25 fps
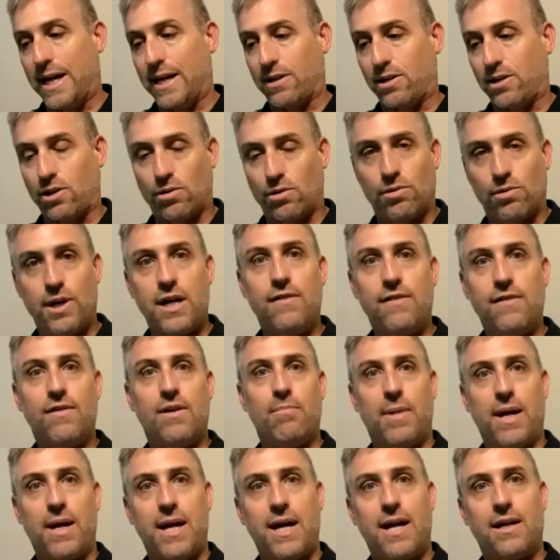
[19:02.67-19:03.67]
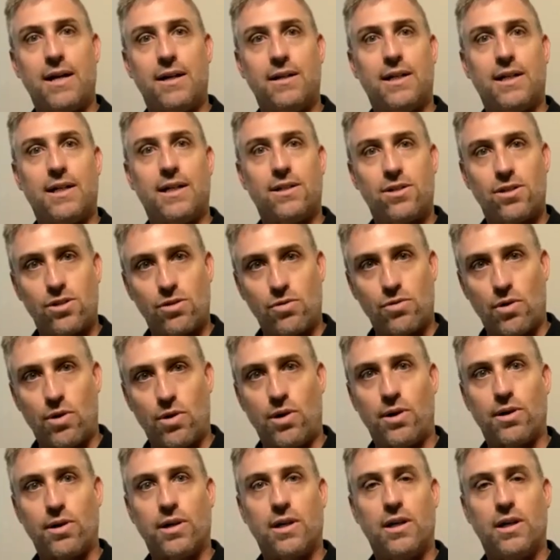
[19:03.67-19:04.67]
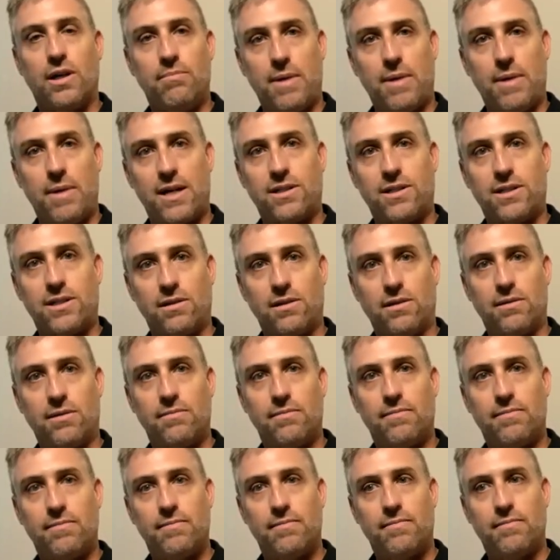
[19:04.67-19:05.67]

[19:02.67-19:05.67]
crave a man that's strong, masculine.